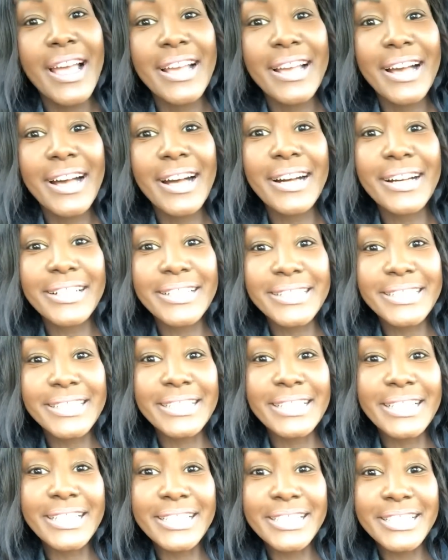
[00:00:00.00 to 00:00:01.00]

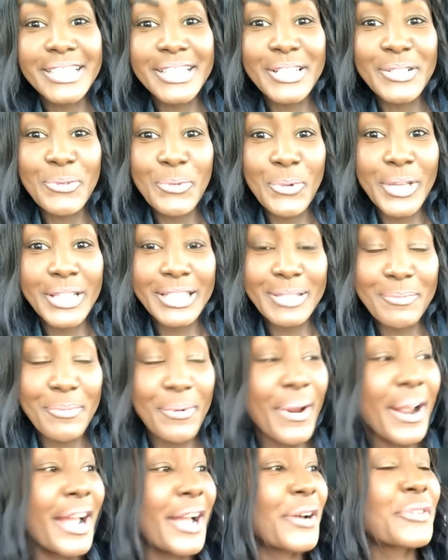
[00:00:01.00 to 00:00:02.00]
Tanisha. Willie
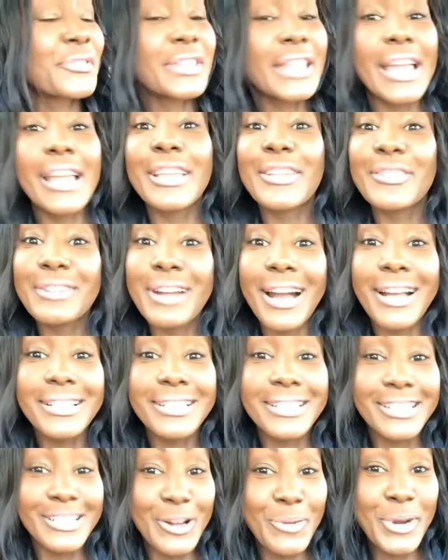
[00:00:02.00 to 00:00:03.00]
Brown. Thank you
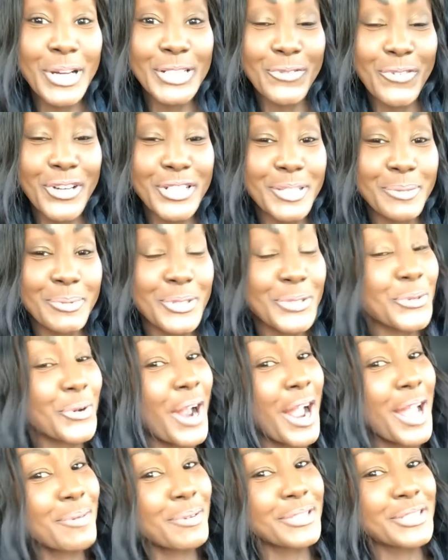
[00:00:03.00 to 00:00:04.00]
guys so much for
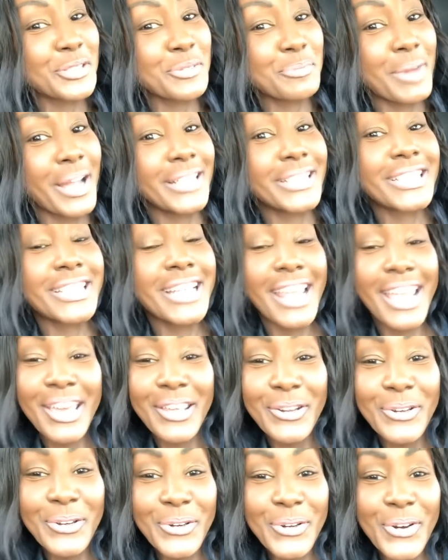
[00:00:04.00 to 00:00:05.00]
subscribing to my
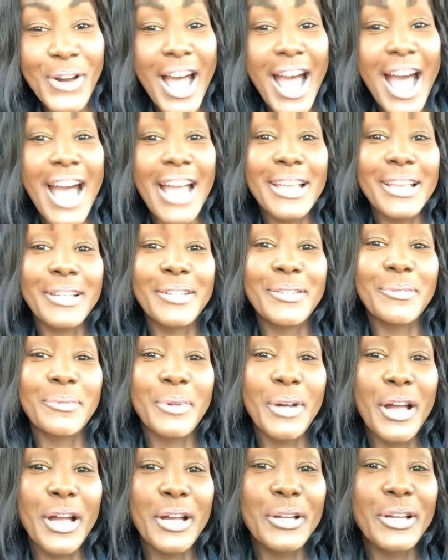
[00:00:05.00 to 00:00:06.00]
channel. I
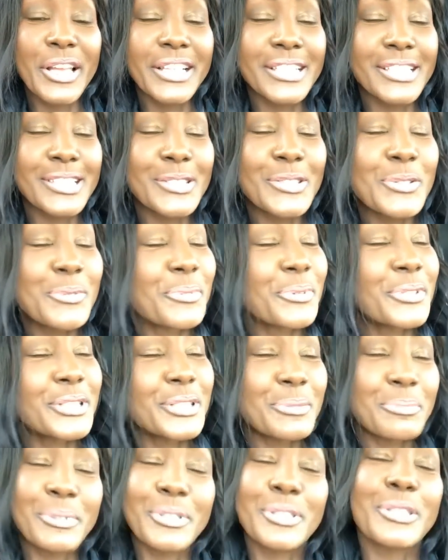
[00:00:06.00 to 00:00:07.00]
am super
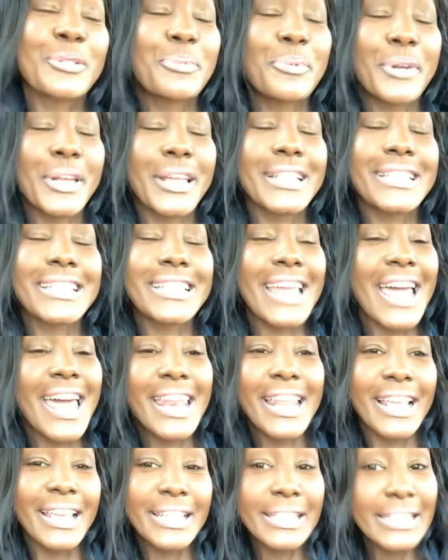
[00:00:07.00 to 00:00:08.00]

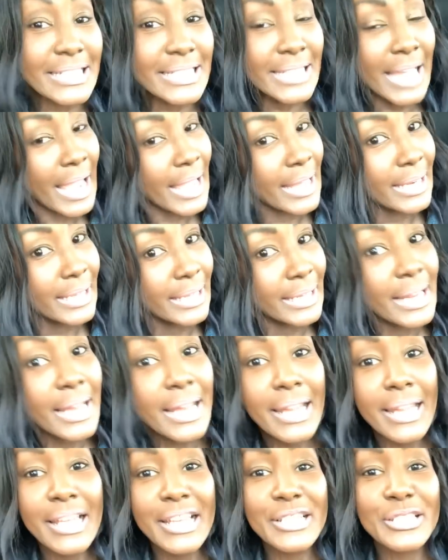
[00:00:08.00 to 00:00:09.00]
ecstatic and excited
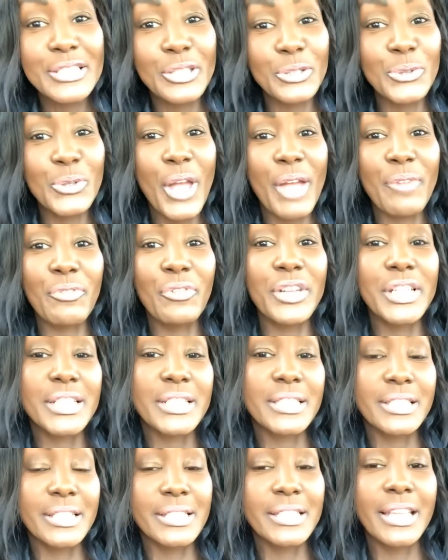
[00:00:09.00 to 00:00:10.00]
to have
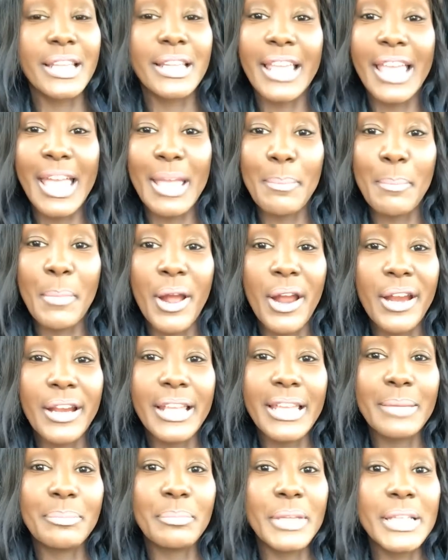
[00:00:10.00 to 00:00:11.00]
reached the 10K
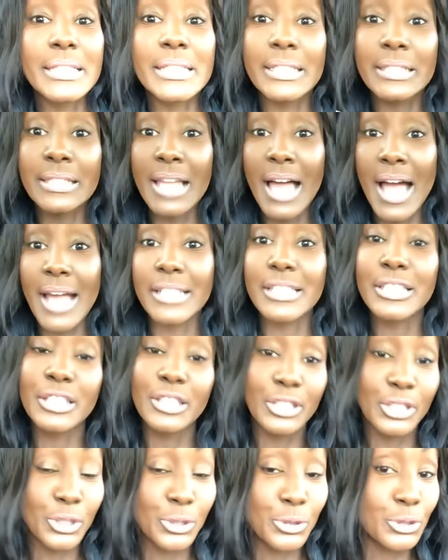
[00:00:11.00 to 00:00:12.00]
mark. It means a lot to
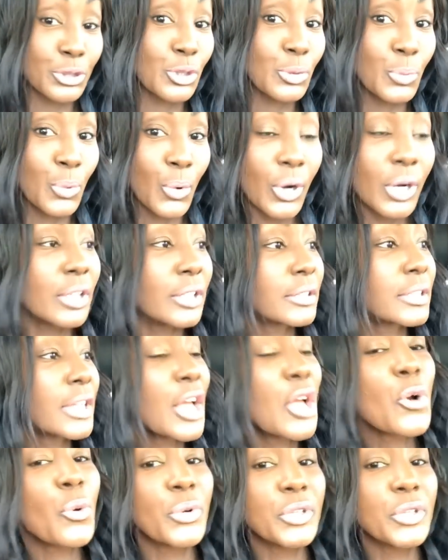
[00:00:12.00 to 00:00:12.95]
the YouTube world.